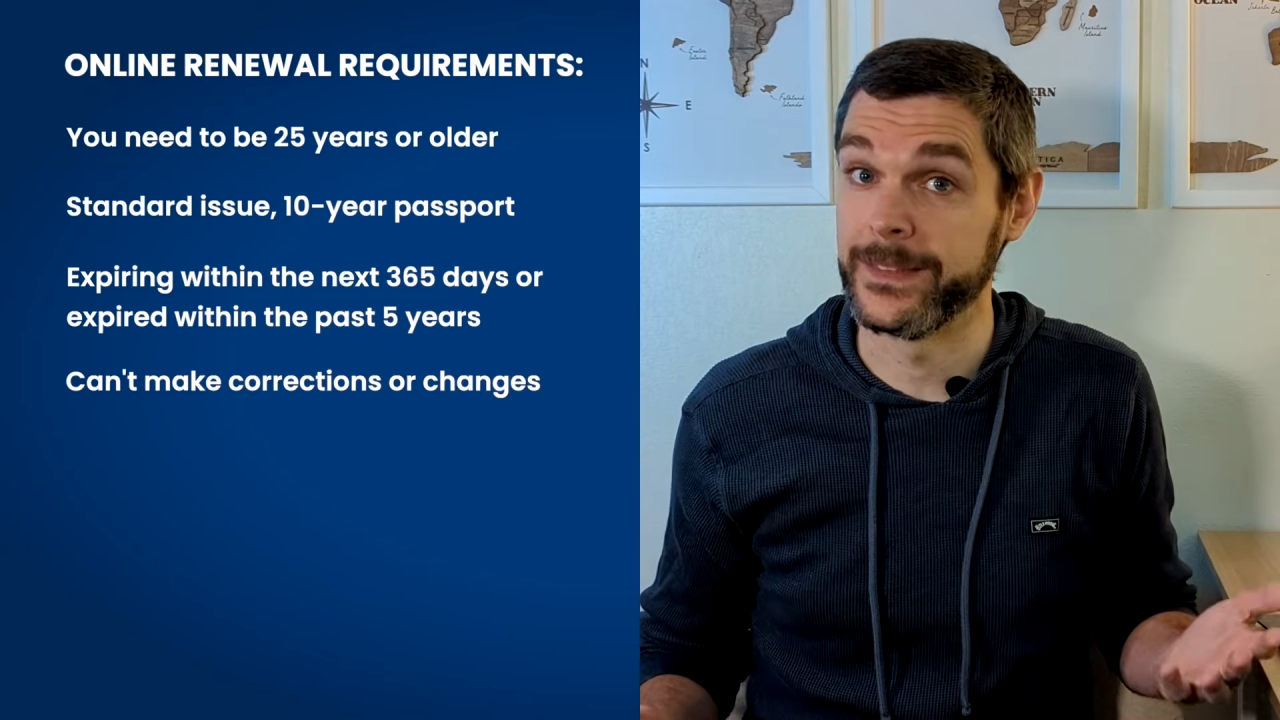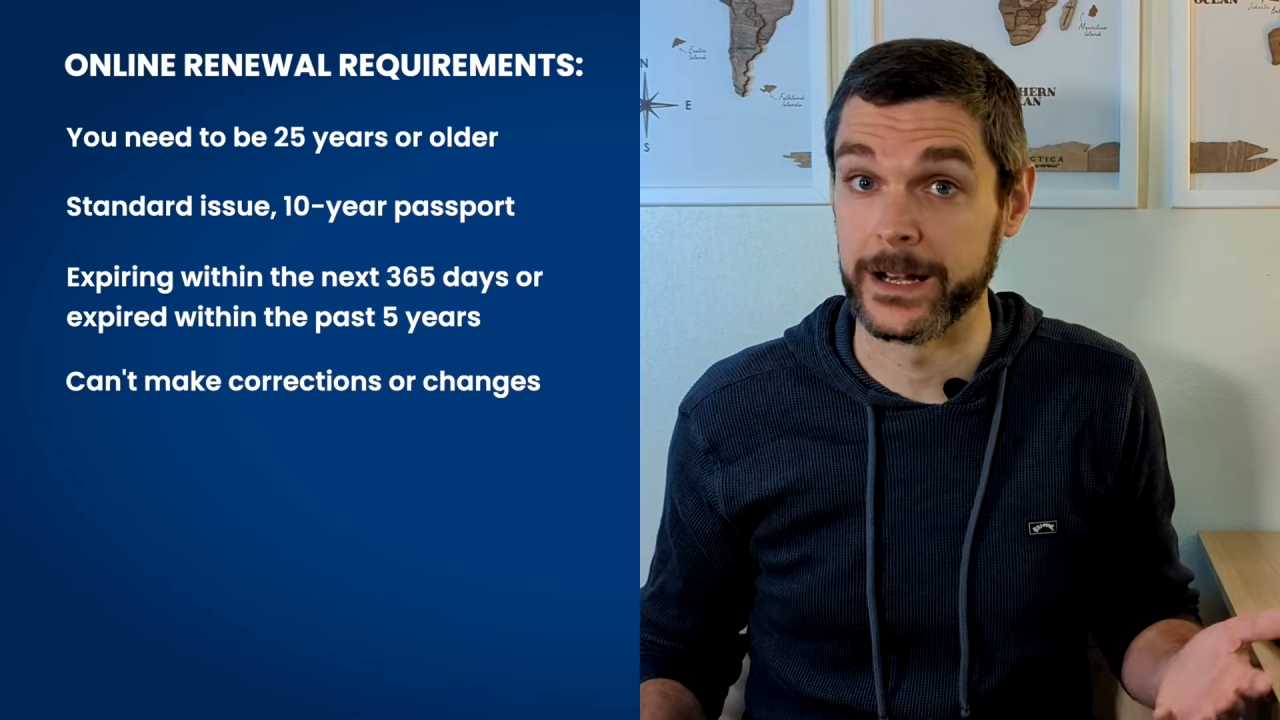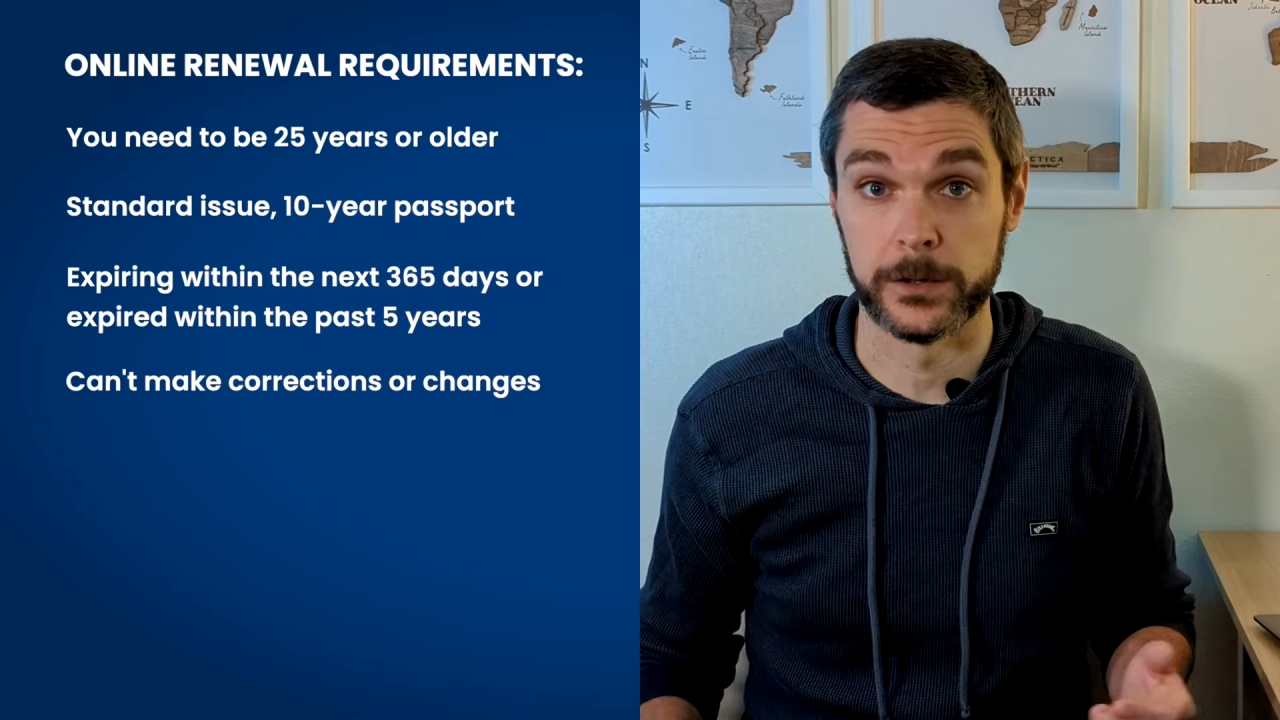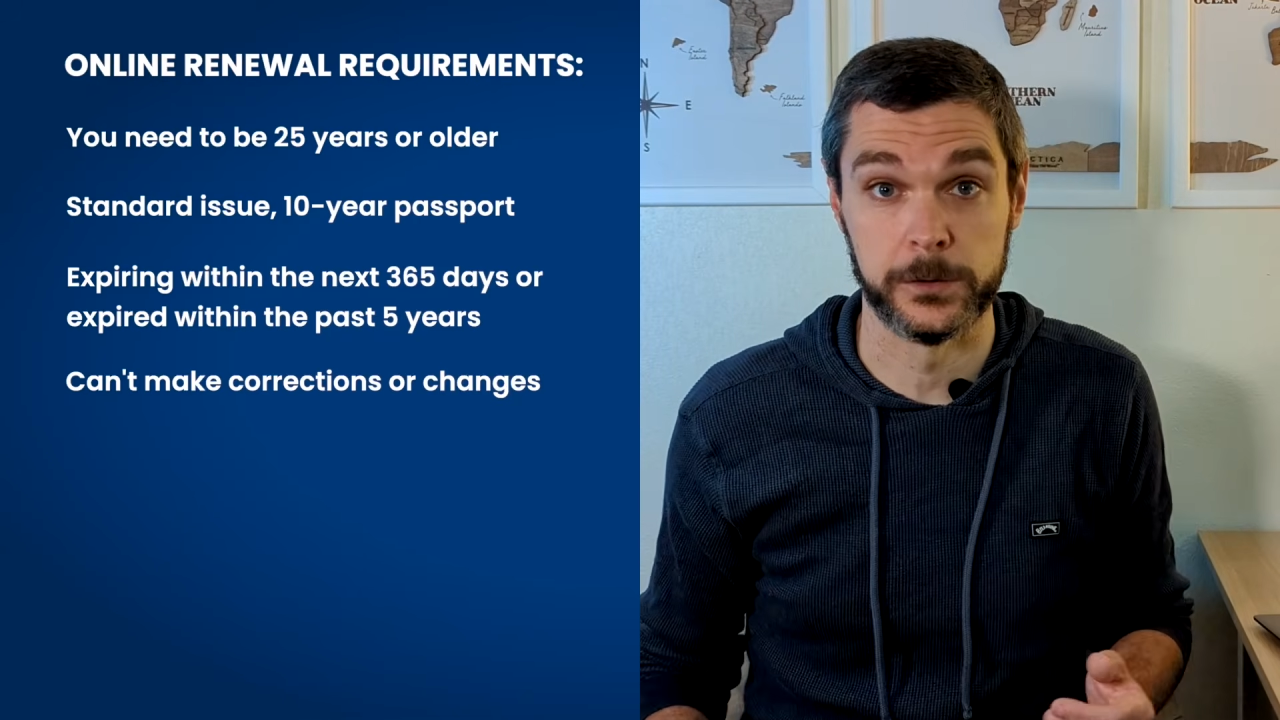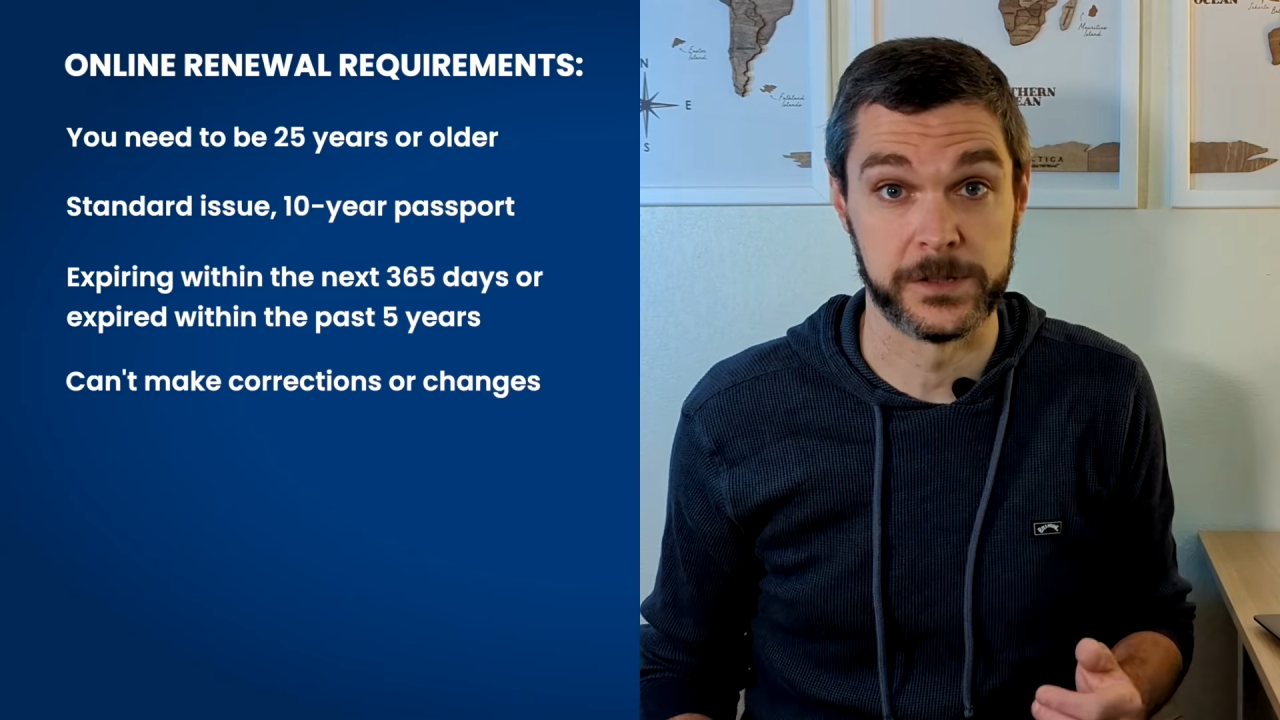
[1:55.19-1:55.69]
That
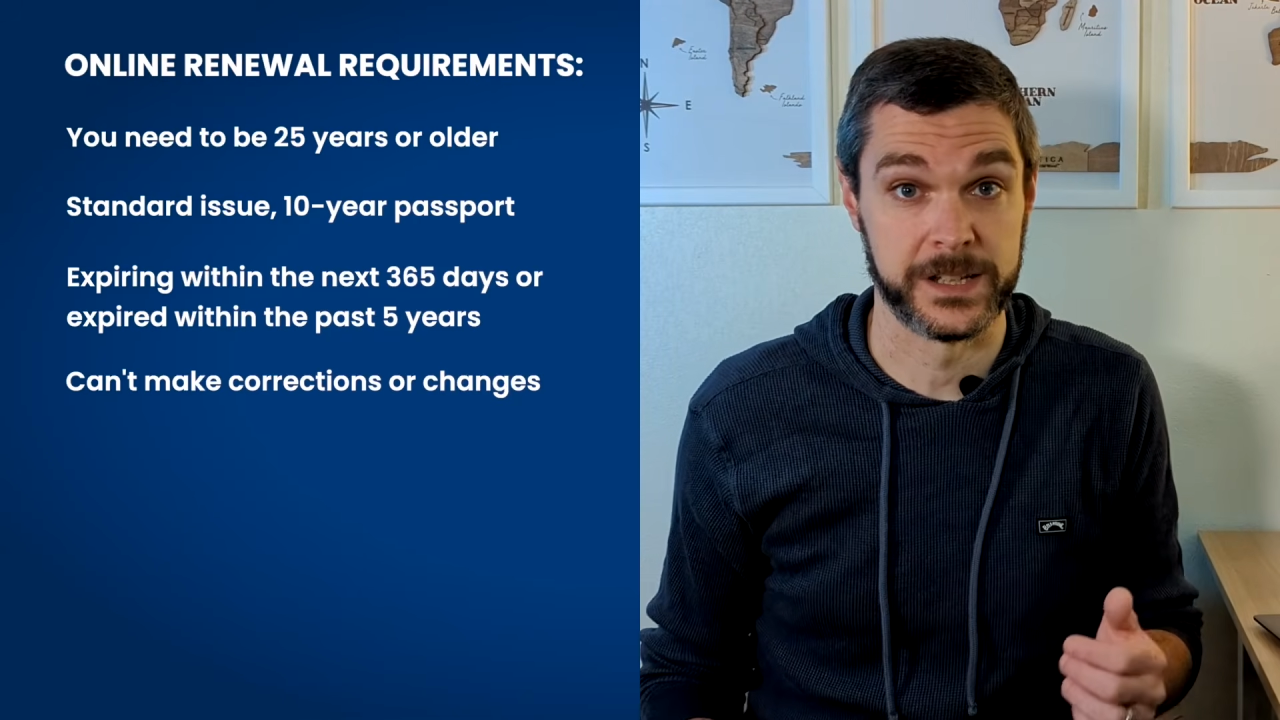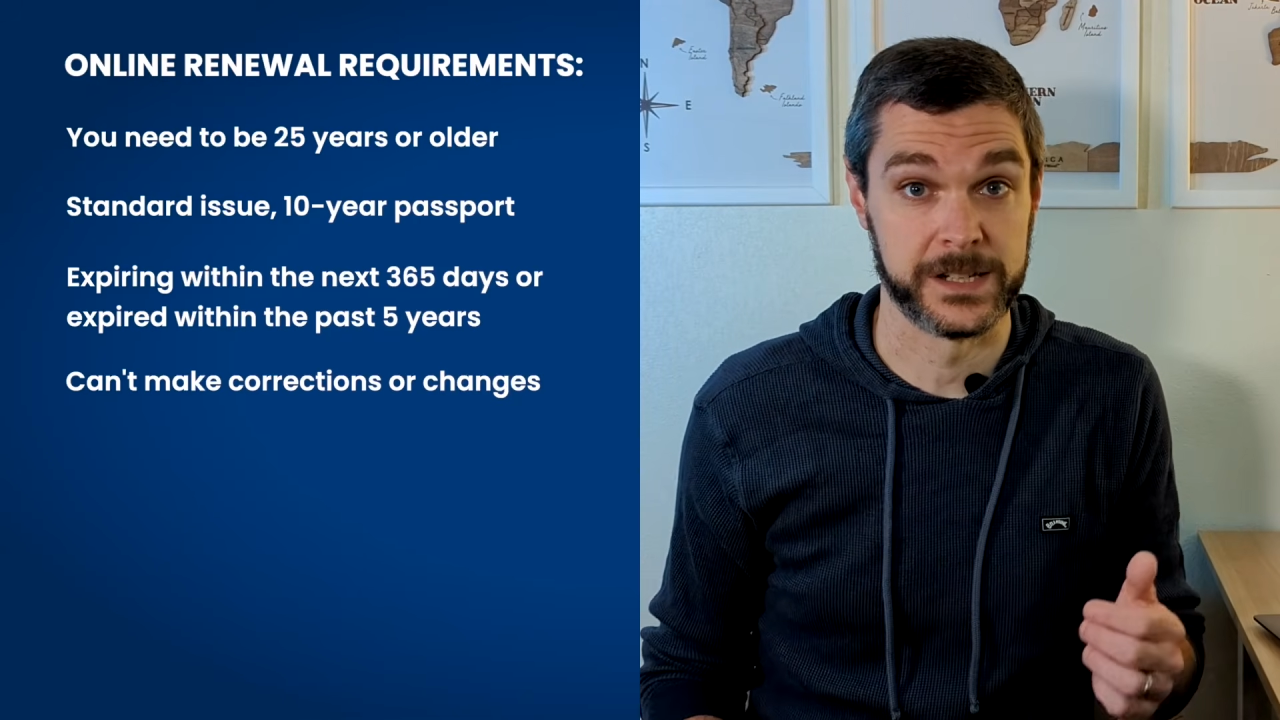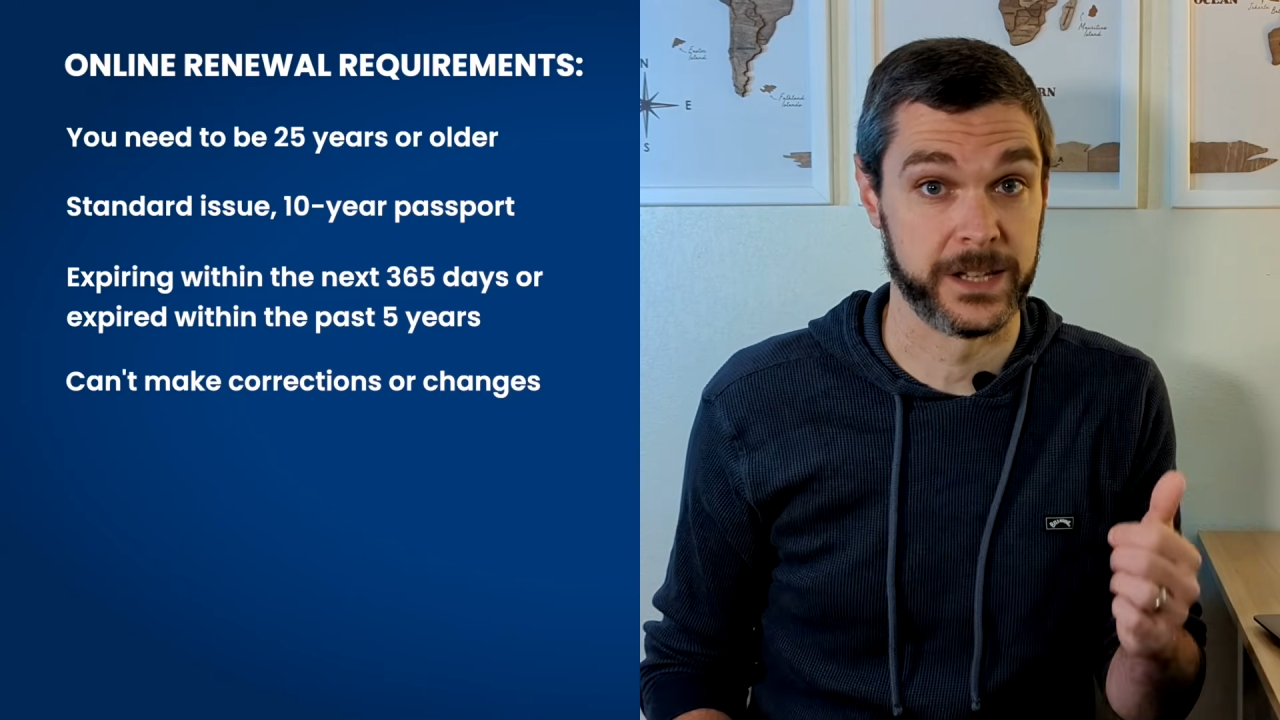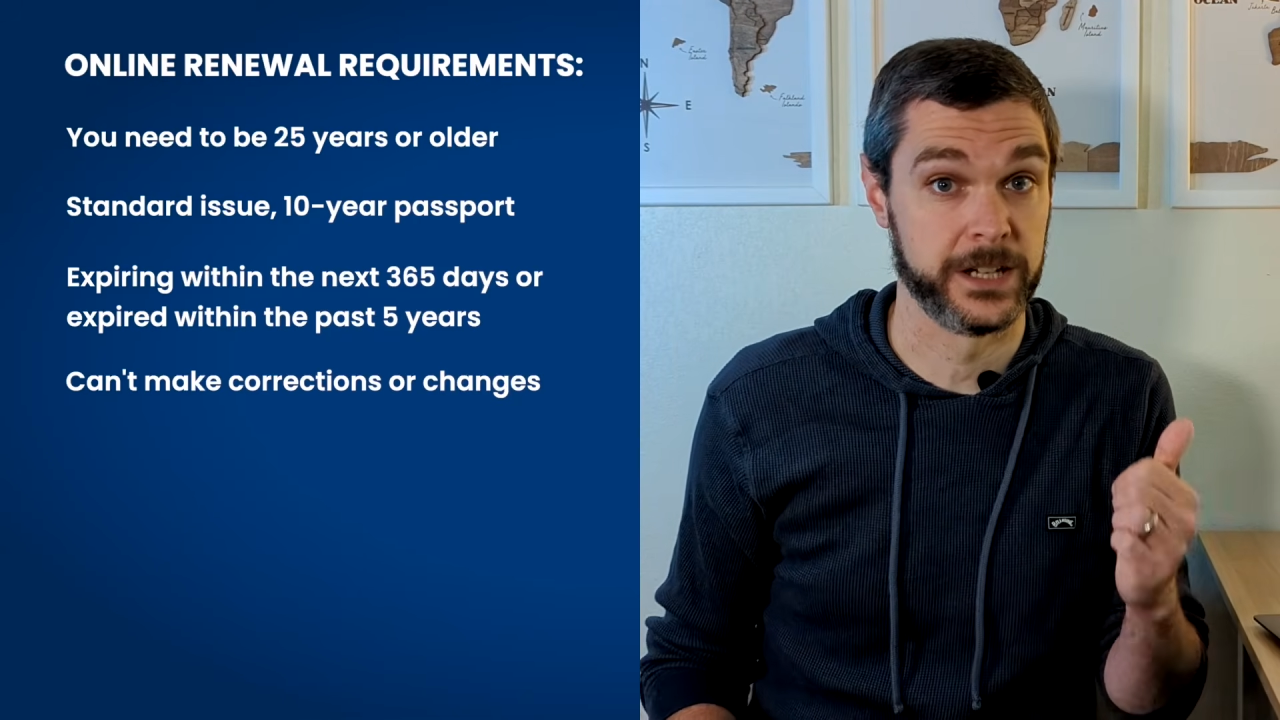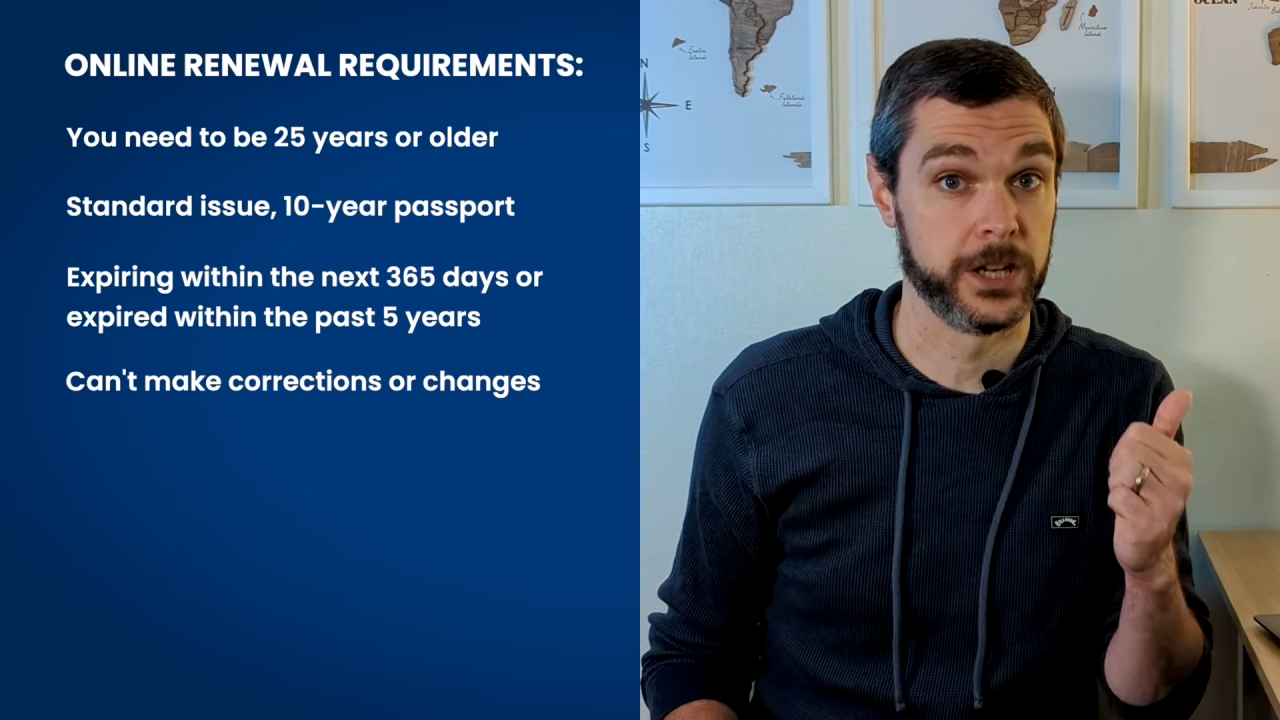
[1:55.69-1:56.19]
includes
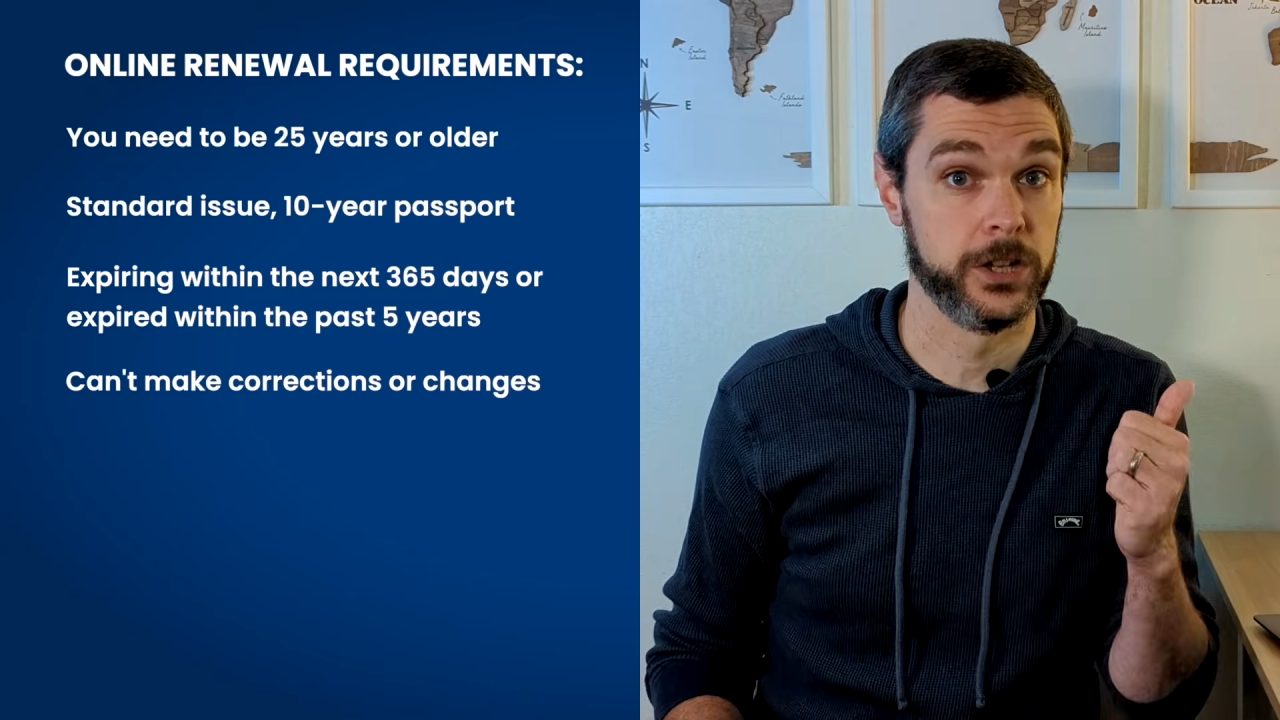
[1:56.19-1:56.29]
things like